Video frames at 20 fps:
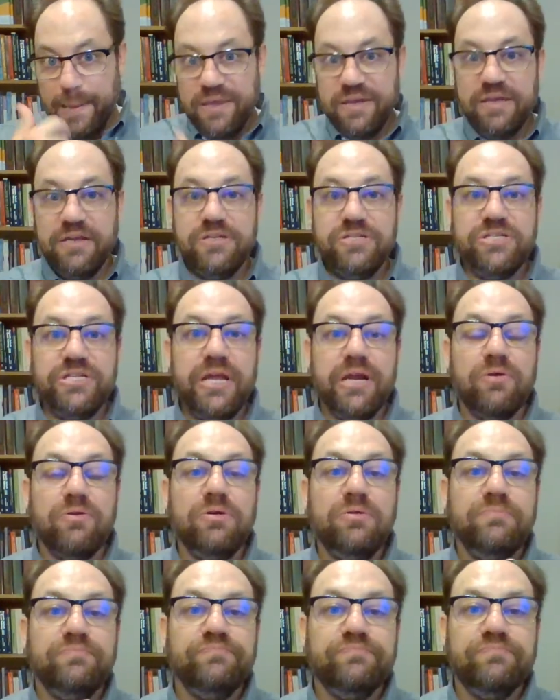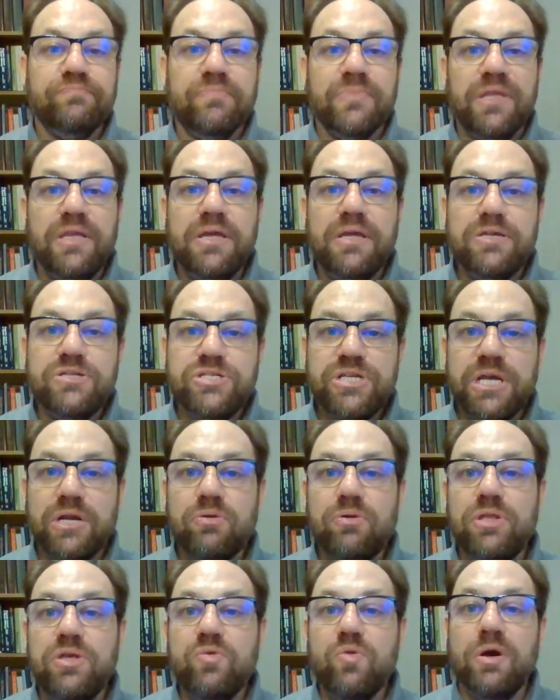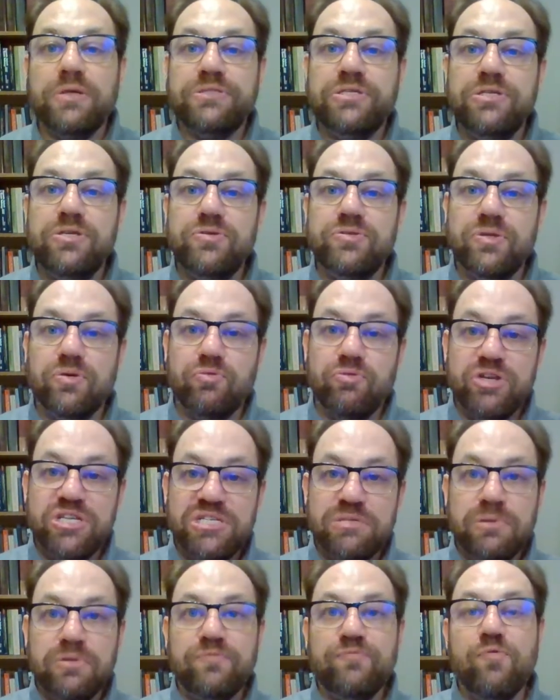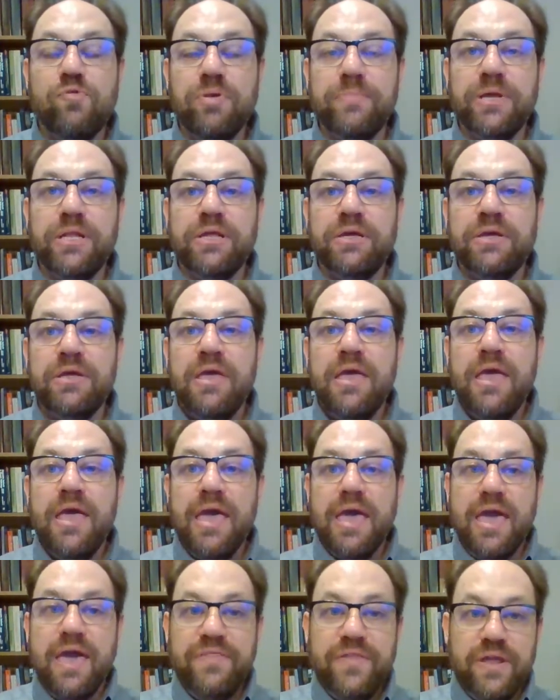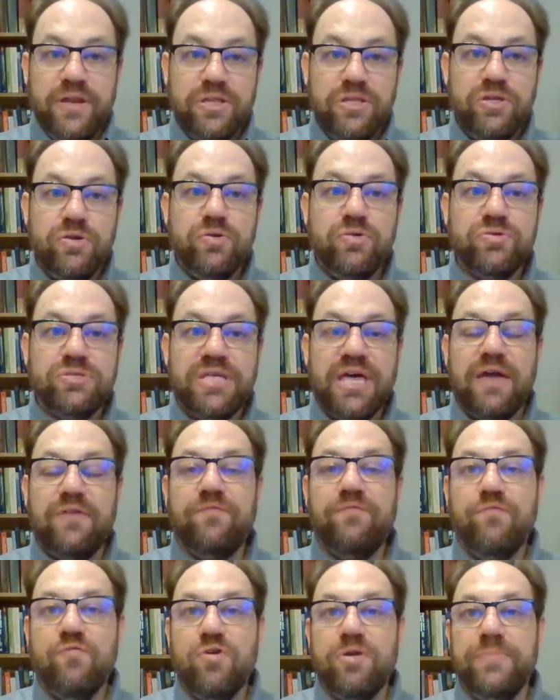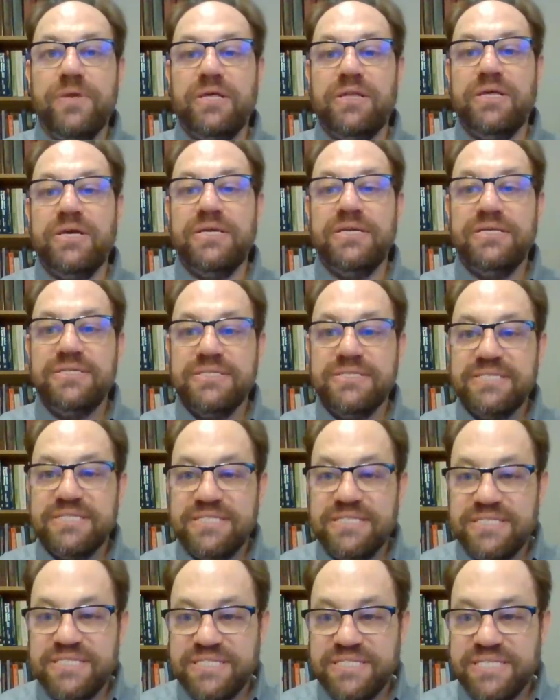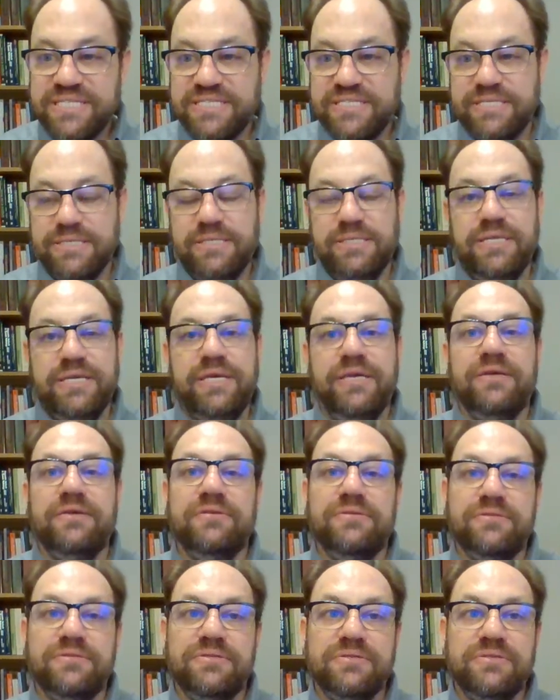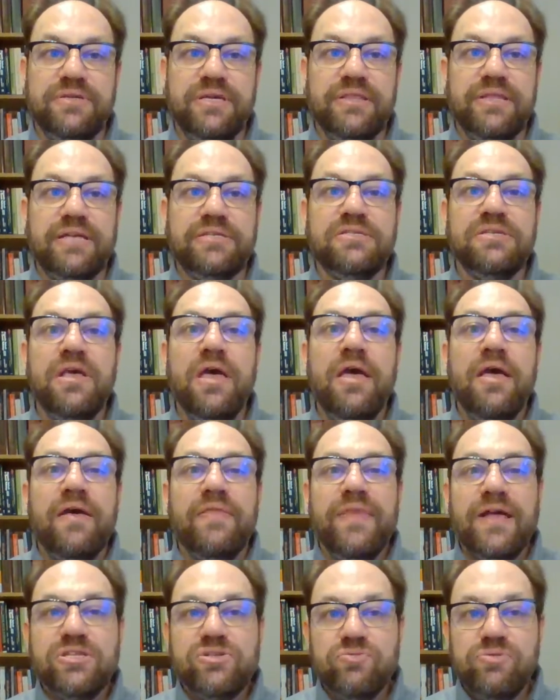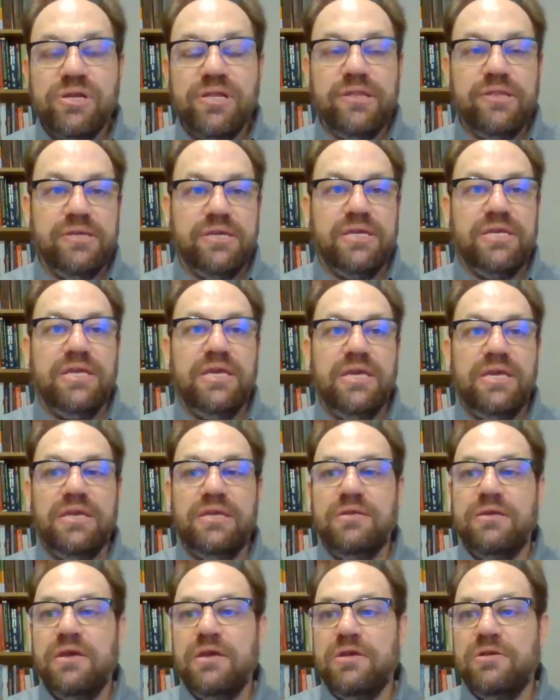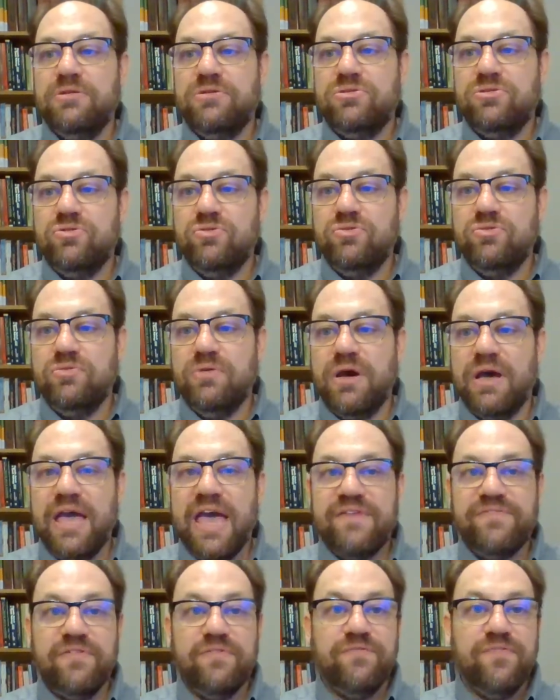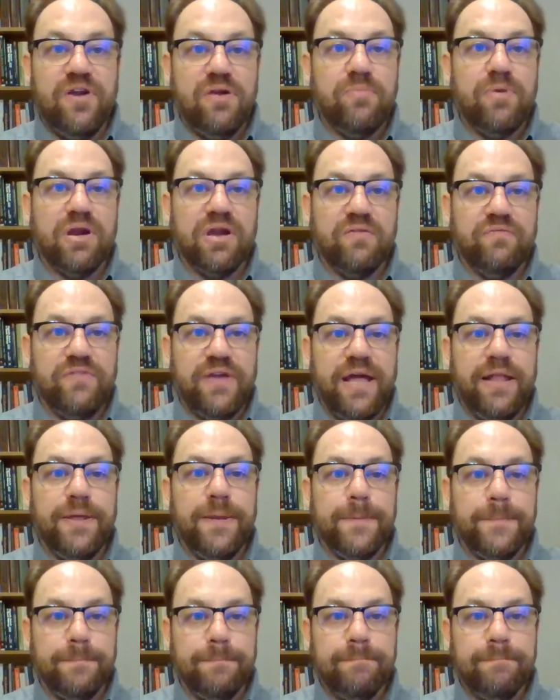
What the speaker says: In general, you want to use a reasonable formula and then use that formula consistently. All right, that's really the key to having fair market value.